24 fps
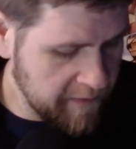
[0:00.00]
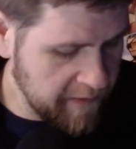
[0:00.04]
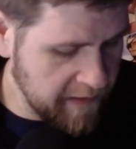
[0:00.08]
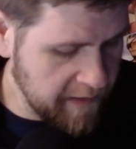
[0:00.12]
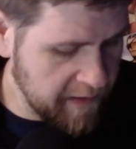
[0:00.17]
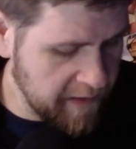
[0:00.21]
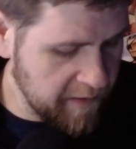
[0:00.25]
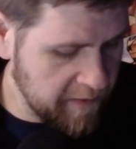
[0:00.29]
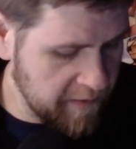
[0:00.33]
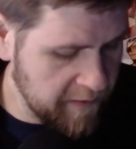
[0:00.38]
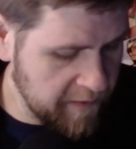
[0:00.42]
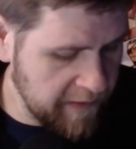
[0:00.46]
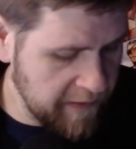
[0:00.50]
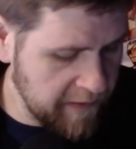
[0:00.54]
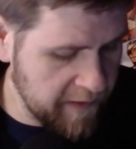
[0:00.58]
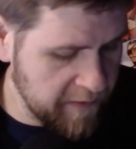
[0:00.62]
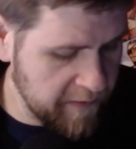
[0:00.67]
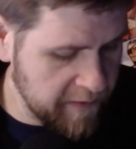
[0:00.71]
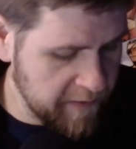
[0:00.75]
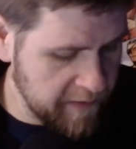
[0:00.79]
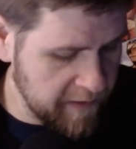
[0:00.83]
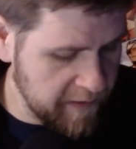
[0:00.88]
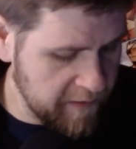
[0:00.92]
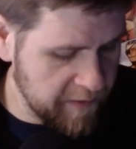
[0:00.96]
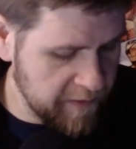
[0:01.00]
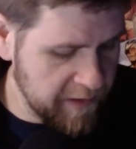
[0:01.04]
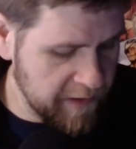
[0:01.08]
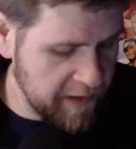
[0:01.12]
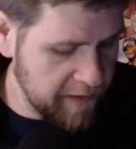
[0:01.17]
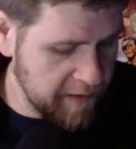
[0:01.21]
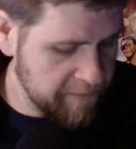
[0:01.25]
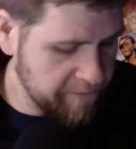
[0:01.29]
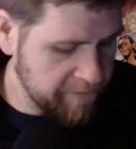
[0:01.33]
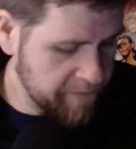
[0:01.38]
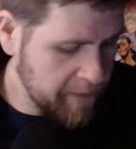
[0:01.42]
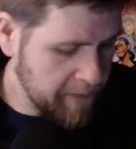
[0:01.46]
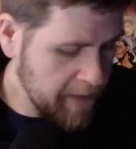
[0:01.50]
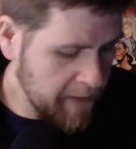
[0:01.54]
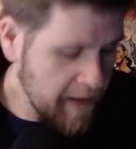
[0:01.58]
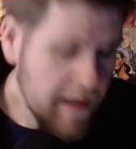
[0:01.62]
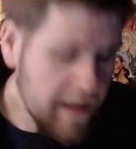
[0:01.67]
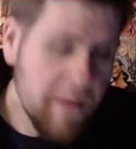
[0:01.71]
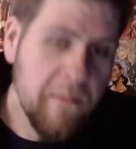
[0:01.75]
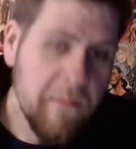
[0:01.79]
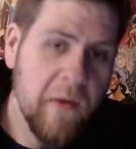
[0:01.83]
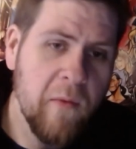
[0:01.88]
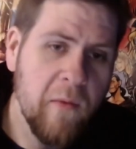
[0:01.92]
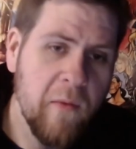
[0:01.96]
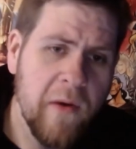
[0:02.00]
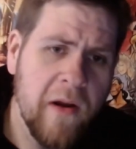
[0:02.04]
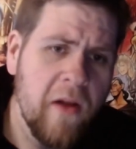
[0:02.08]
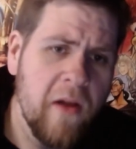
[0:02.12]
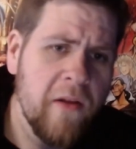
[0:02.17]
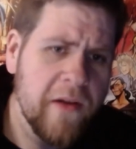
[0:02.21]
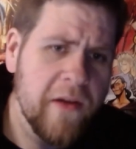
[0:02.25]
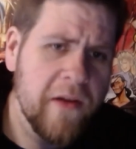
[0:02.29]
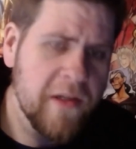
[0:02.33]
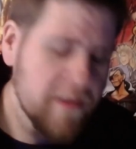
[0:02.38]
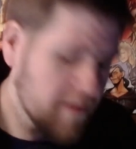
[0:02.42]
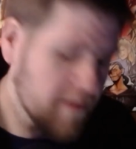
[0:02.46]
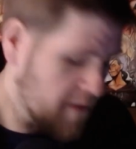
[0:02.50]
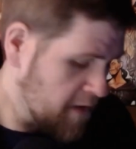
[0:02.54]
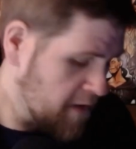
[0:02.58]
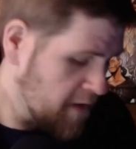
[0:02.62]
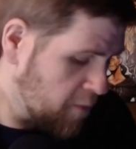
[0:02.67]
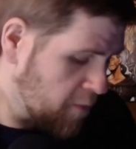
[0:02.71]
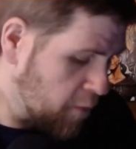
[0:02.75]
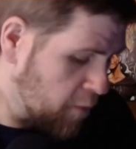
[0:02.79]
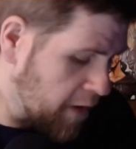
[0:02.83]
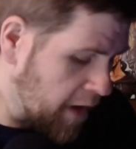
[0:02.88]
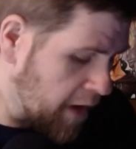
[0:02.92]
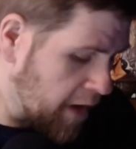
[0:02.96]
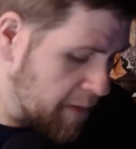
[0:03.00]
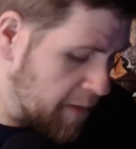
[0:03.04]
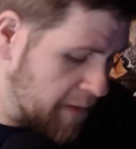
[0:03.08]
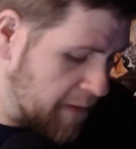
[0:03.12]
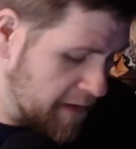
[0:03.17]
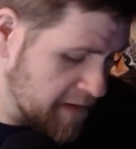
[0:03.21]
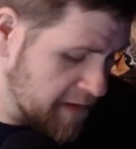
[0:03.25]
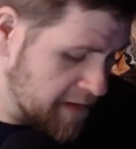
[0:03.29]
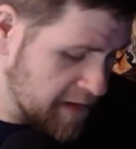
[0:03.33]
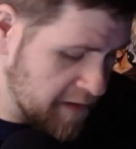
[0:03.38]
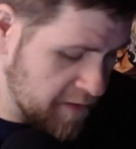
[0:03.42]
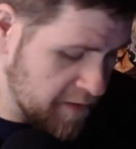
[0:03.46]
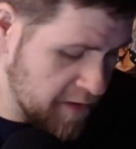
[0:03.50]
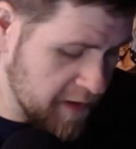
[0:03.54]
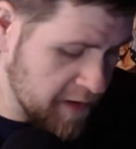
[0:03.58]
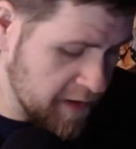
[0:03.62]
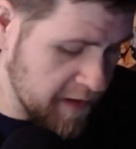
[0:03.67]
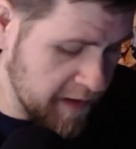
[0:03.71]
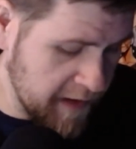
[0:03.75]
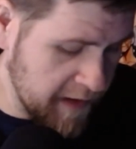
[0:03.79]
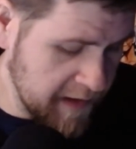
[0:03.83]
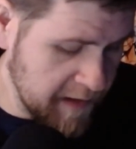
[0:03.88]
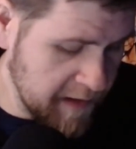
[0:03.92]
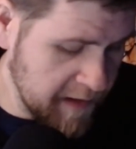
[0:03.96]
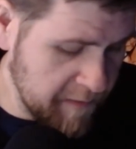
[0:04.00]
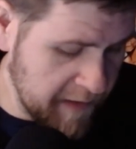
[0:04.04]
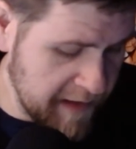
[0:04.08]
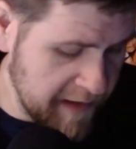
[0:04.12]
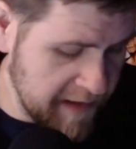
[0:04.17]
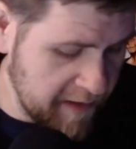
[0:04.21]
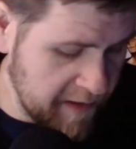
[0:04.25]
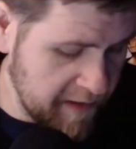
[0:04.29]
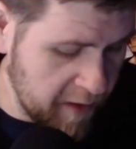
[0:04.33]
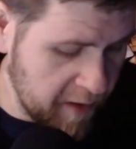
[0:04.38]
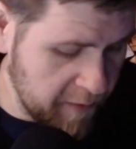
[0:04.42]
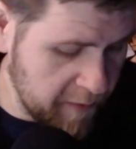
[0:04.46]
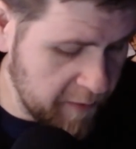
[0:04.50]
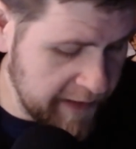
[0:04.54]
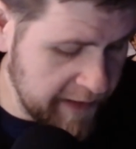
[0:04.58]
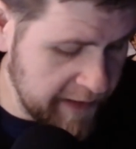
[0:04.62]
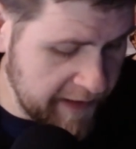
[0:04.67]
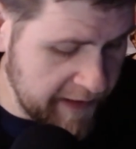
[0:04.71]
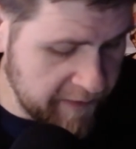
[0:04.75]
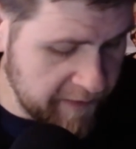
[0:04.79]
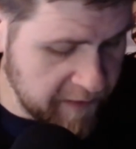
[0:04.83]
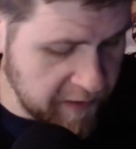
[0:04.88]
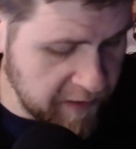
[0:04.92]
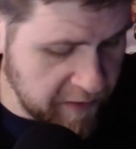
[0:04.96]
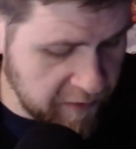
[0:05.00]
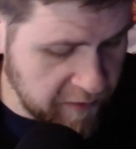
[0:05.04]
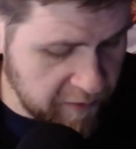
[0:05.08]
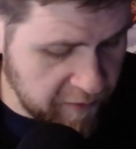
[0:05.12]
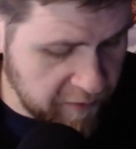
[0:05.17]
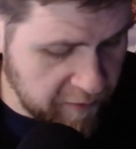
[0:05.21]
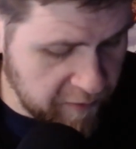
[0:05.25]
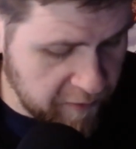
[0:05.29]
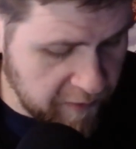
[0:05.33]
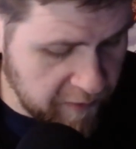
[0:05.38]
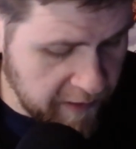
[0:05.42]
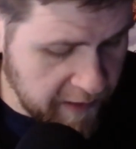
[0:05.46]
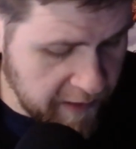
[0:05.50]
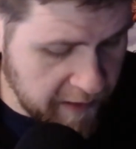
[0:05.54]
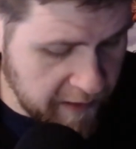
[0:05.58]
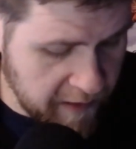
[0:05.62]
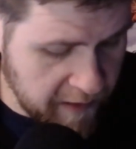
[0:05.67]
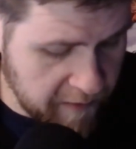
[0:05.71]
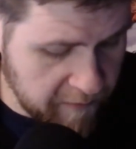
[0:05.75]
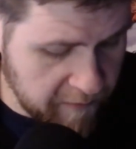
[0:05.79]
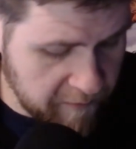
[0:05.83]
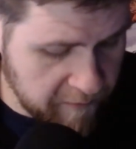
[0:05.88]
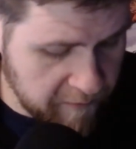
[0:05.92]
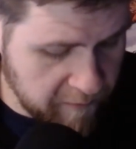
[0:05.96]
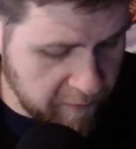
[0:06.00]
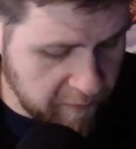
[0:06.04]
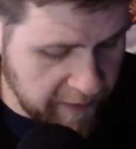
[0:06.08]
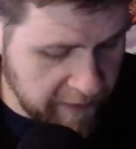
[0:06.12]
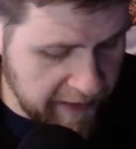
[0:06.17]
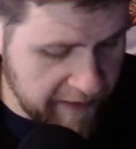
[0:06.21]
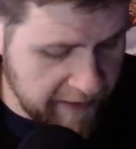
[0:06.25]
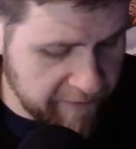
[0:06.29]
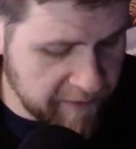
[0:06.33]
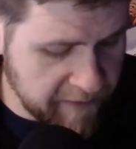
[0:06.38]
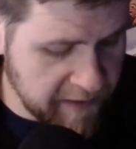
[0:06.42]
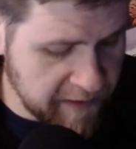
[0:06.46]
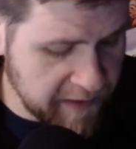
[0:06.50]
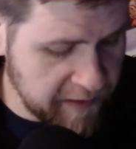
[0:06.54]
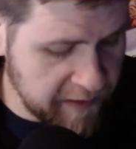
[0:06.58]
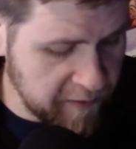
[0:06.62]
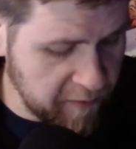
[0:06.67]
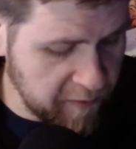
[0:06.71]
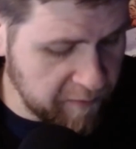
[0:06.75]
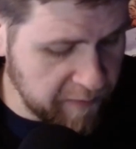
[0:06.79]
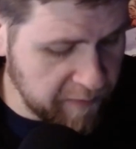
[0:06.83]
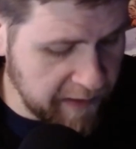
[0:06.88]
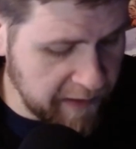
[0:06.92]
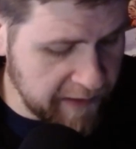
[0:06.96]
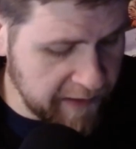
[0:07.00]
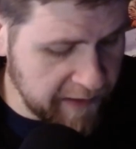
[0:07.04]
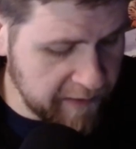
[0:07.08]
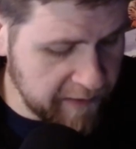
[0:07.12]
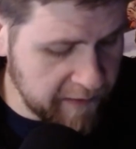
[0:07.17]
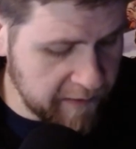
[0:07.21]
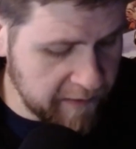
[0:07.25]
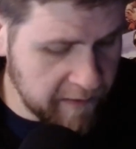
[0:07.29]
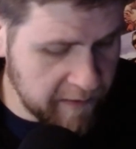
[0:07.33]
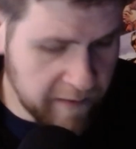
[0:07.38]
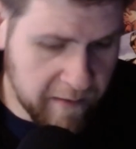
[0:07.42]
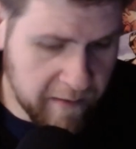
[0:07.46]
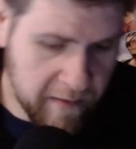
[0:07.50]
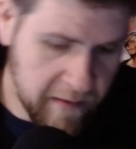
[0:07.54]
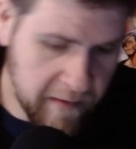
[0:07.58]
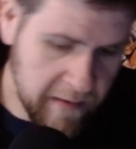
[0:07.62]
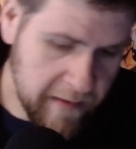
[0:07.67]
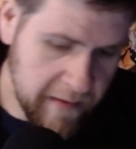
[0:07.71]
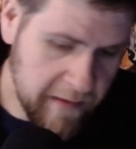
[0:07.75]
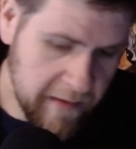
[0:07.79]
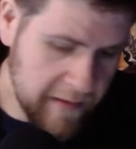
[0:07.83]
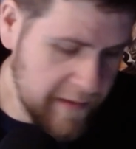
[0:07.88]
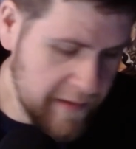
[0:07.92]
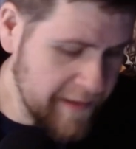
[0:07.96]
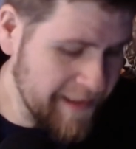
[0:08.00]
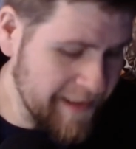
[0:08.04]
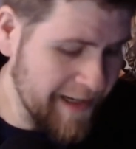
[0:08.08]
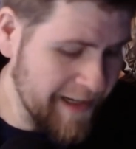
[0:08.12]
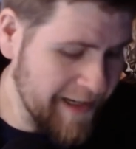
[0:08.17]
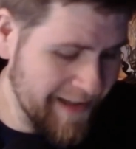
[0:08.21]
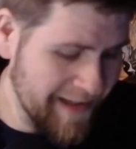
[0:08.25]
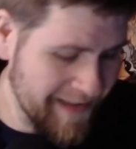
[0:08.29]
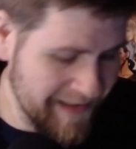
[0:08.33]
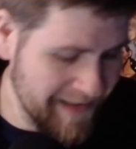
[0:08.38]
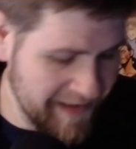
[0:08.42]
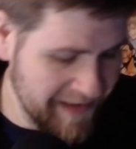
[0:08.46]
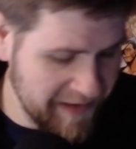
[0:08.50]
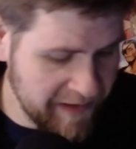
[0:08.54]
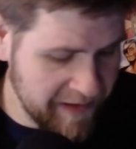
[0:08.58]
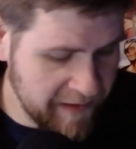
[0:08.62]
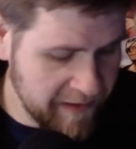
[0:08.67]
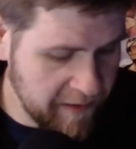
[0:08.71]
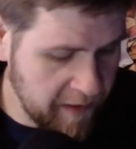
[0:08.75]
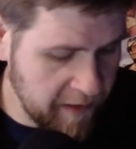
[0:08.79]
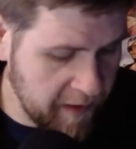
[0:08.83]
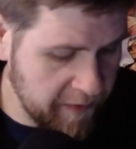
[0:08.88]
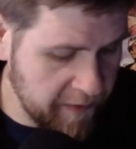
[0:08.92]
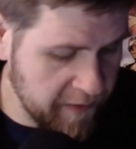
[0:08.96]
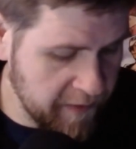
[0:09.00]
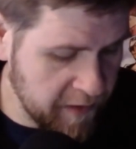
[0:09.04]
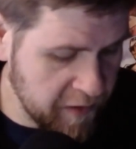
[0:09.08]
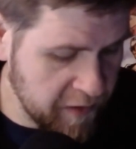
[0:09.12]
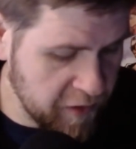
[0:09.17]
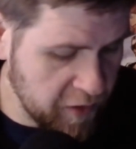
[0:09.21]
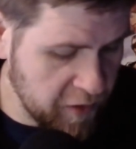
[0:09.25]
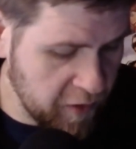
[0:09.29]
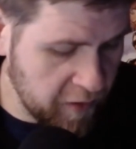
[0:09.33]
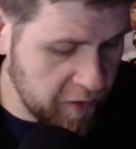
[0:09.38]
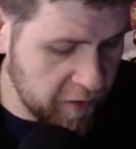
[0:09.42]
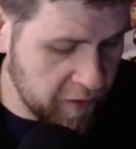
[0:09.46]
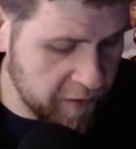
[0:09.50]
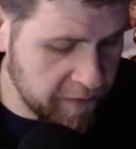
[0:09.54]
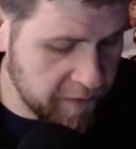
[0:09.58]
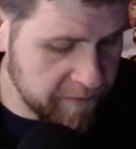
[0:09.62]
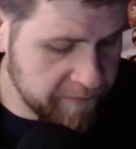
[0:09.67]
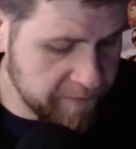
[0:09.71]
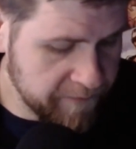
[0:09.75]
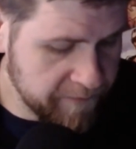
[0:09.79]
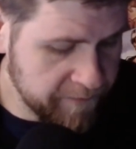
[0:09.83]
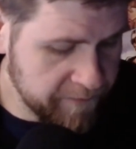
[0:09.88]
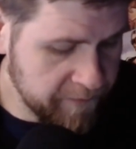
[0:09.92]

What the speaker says: I think it goes on the other side. But what all the buttons do, you can customize it all the way down to what every single button does on the controller.